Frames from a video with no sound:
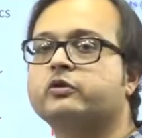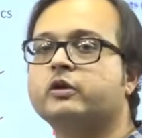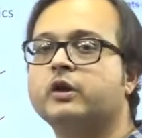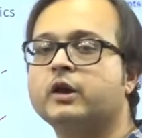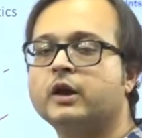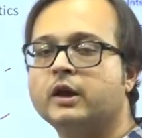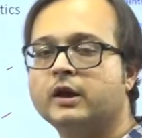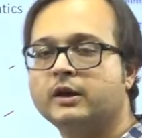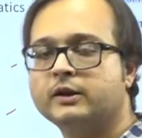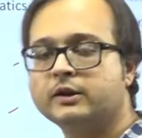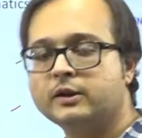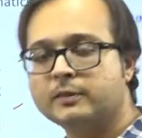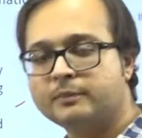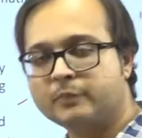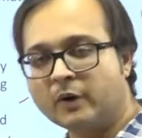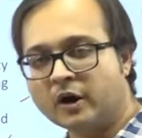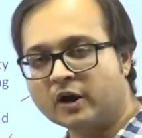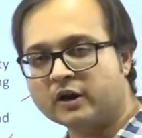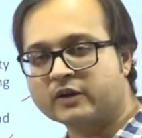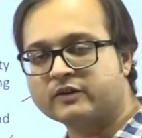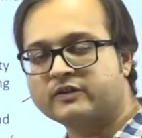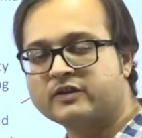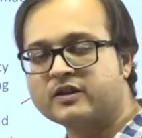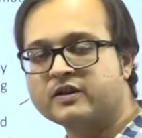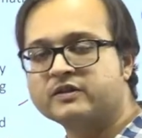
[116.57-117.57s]
the
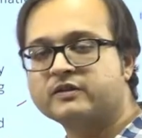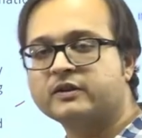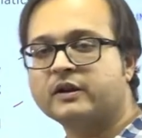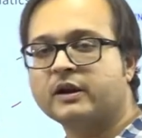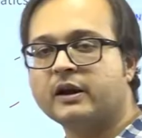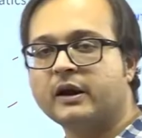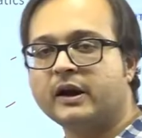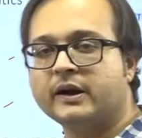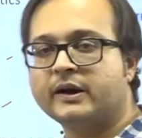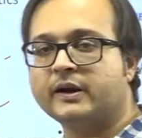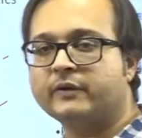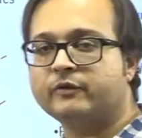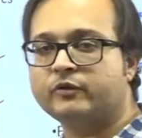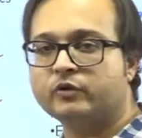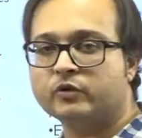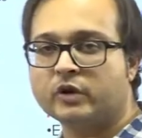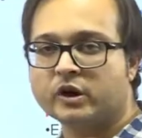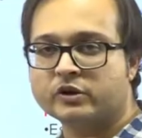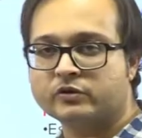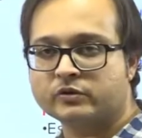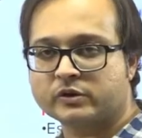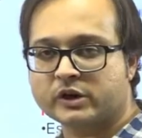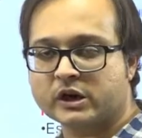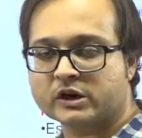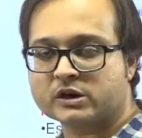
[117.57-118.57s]
policies relative to
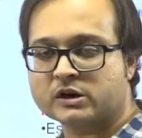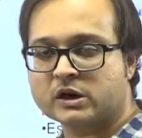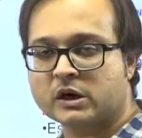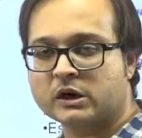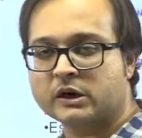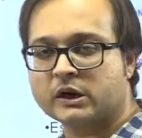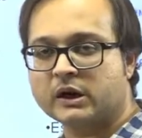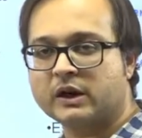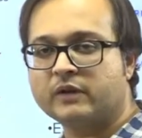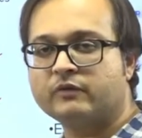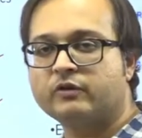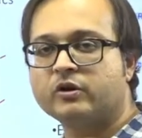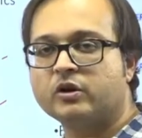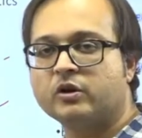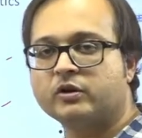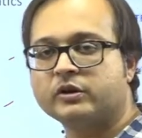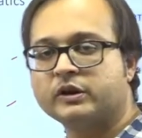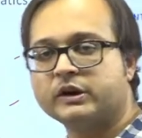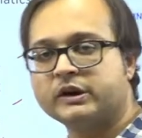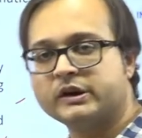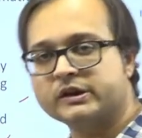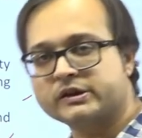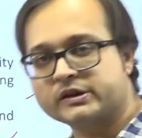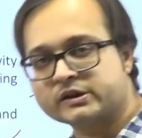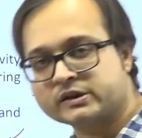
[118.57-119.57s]
educational delivery or the
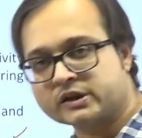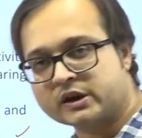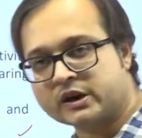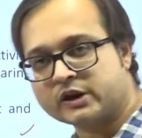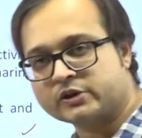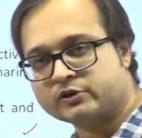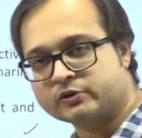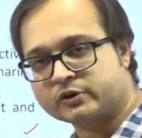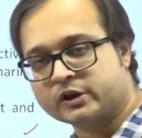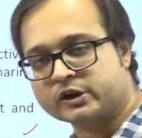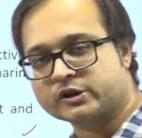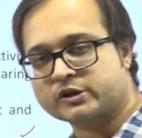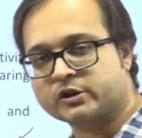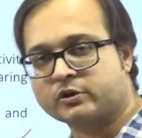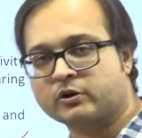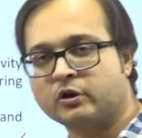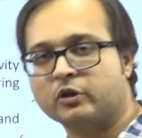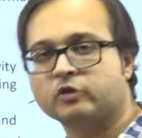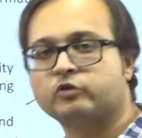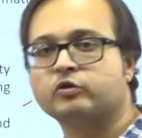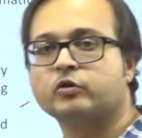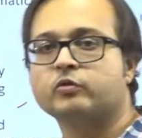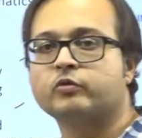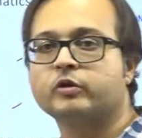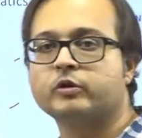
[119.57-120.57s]
digital education also
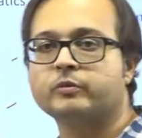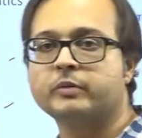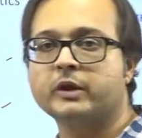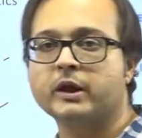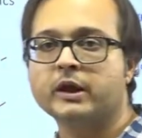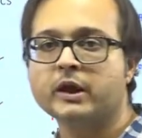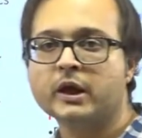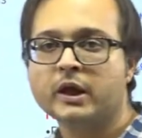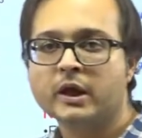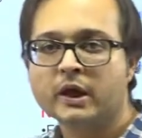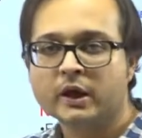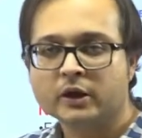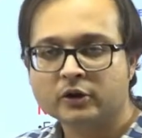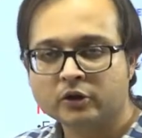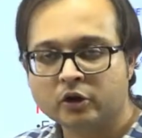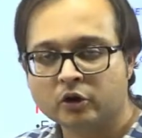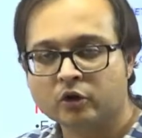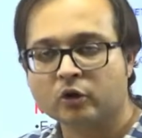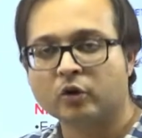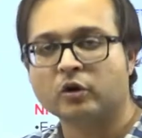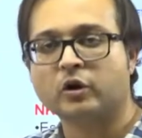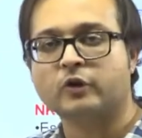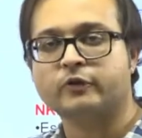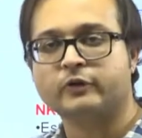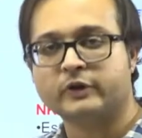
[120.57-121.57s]
would be the role of
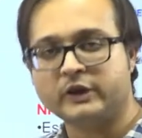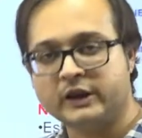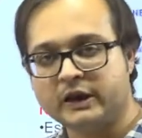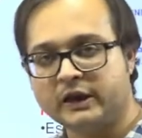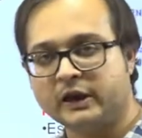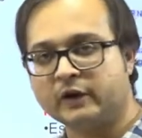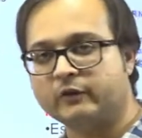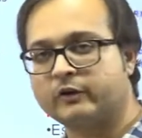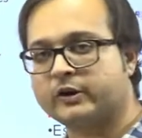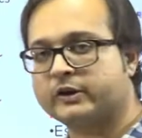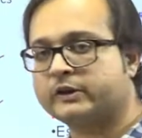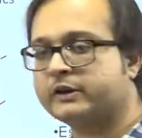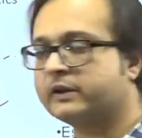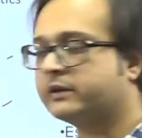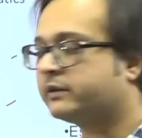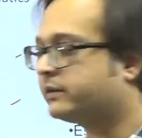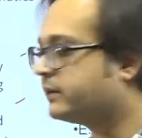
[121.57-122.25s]
e-governance.